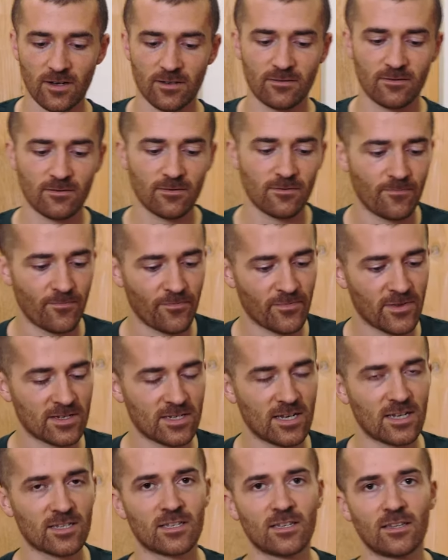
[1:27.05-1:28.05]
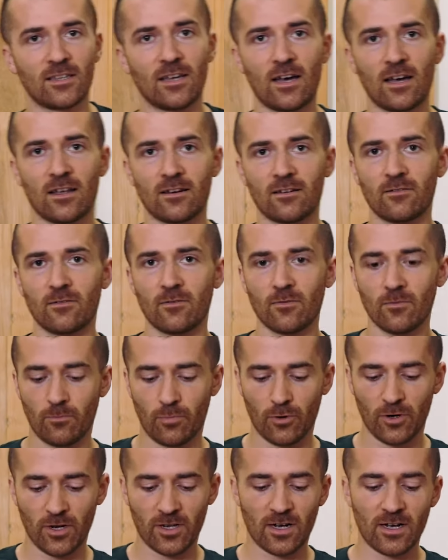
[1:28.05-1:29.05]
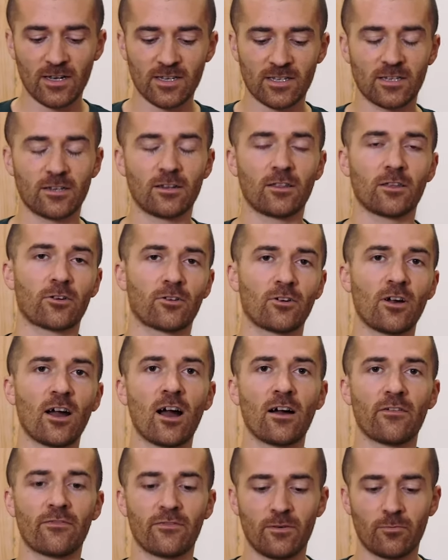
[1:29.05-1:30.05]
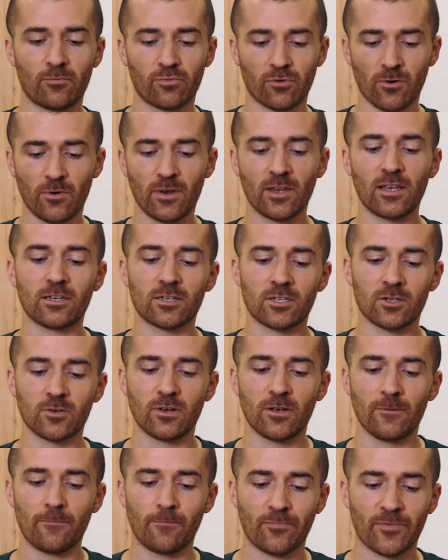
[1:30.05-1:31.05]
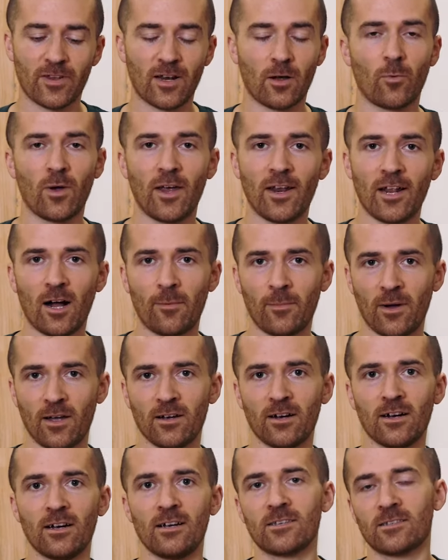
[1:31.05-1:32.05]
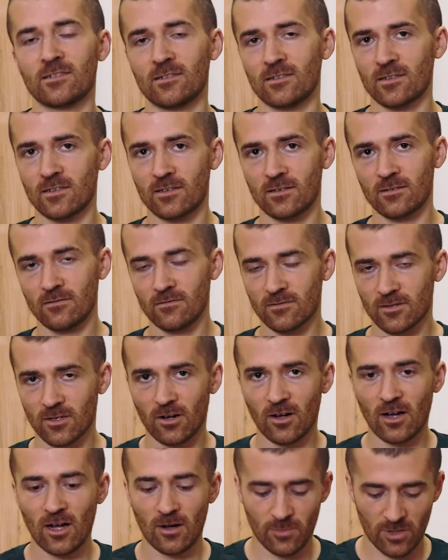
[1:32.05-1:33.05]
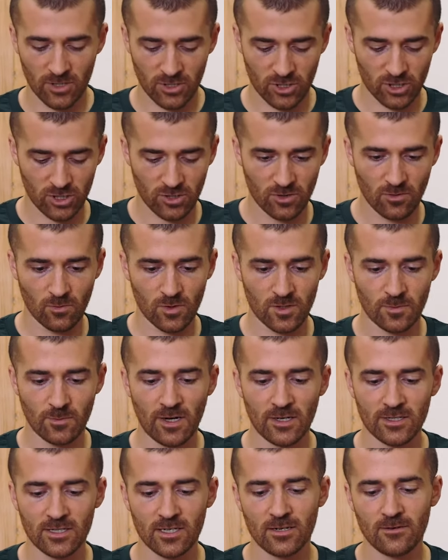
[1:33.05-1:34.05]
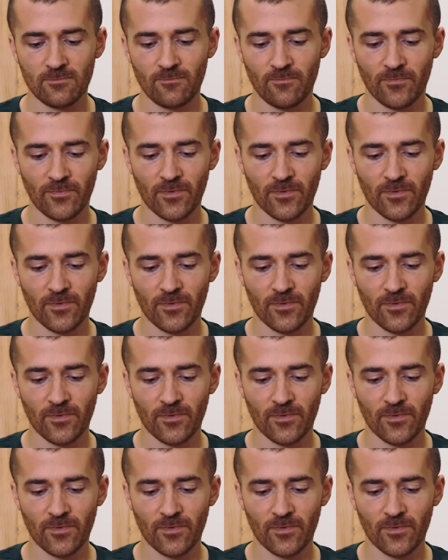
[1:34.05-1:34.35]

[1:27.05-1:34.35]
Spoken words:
I tested that, putting ice into the carafe and brewing into it, and I weighed out my ice, saw how much was melted,